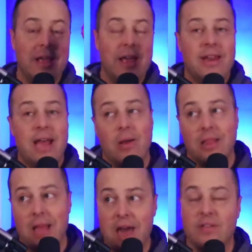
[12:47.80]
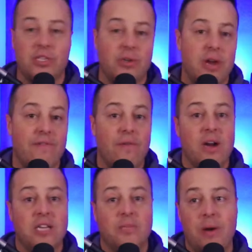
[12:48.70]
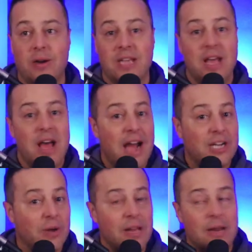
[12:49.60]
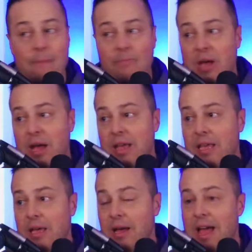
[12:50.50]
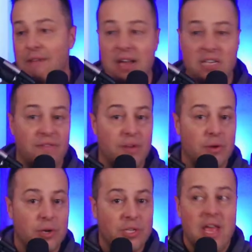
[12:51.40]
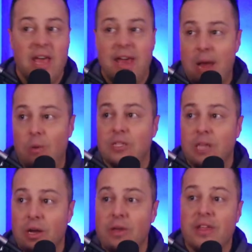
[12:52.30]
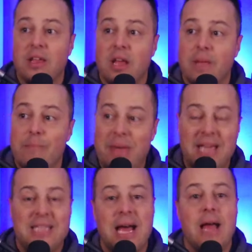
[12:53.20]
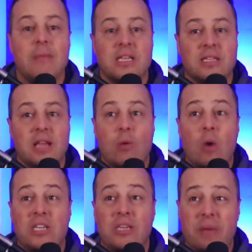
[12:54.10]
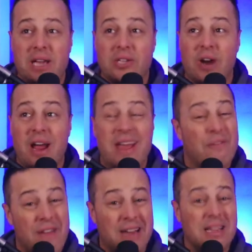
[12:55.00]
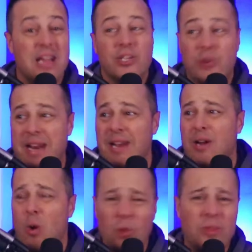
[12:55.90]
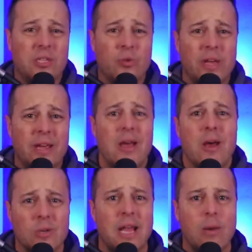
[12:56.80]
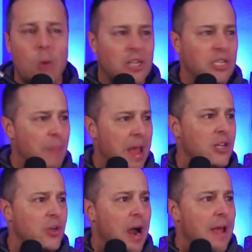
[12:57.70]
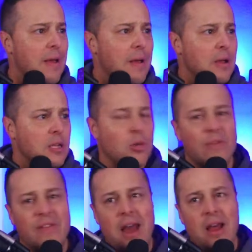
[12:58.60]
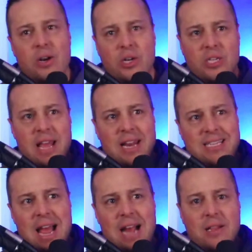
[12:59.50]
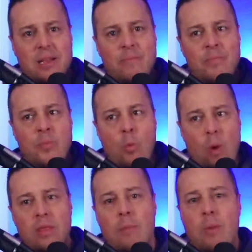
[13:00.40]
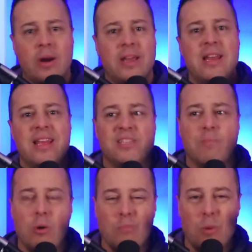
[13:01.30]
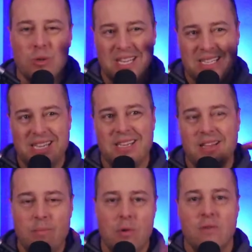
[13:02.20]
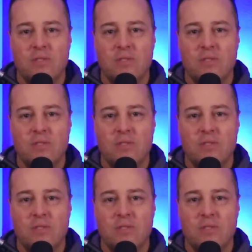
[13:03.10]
Now, a lot of us trade Forex pairs. I trade FX futures, and I will tell you that many times it's like watching paint dry. In fact, trading gold this week was like watching paint dry. So we've got to understand exactly when the market is most consistently moves.